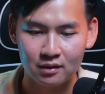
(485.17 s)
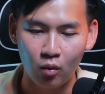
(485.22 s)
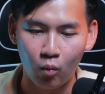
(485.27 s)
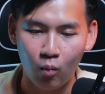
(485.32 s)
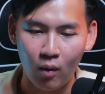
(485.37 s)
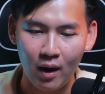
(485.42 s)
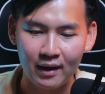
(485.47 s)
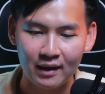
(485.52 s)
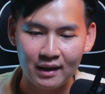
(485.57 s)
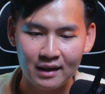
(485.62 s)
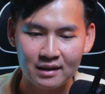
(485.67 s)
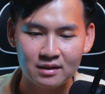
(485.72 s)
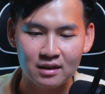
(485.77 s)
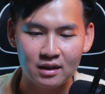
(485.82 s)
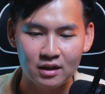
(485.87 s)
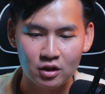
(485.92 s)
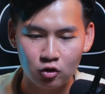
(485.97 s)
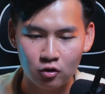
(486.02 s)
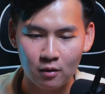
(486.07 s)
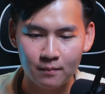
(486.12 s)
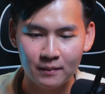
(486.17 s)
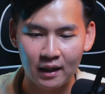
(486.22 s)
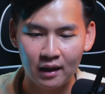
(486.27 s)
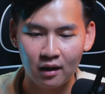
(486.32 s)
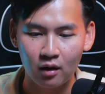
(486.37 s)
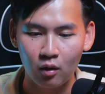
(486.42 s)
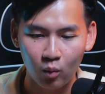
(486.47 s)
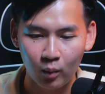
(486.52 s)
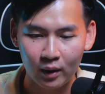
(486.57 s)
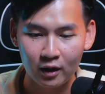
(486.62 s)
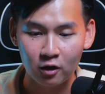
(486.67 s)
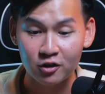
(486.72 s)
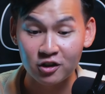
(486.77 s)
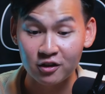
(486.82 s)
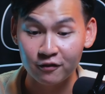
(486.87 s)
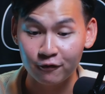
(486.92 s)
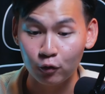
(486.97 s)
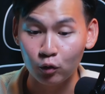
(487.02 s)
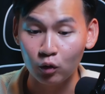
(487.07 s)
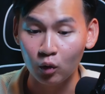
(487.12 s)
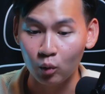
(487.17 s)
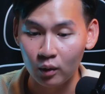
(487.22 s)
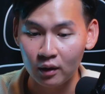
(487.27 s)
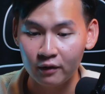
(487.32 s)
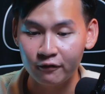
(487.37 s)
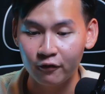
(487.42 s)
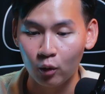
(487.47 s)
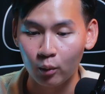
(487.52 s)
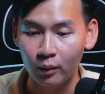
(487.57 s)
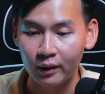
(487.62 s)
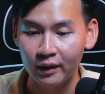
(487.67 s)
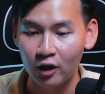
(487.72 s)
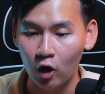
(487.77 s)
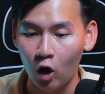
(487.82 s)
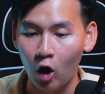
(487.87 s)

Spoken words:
The what is scripting, whether it's full word for word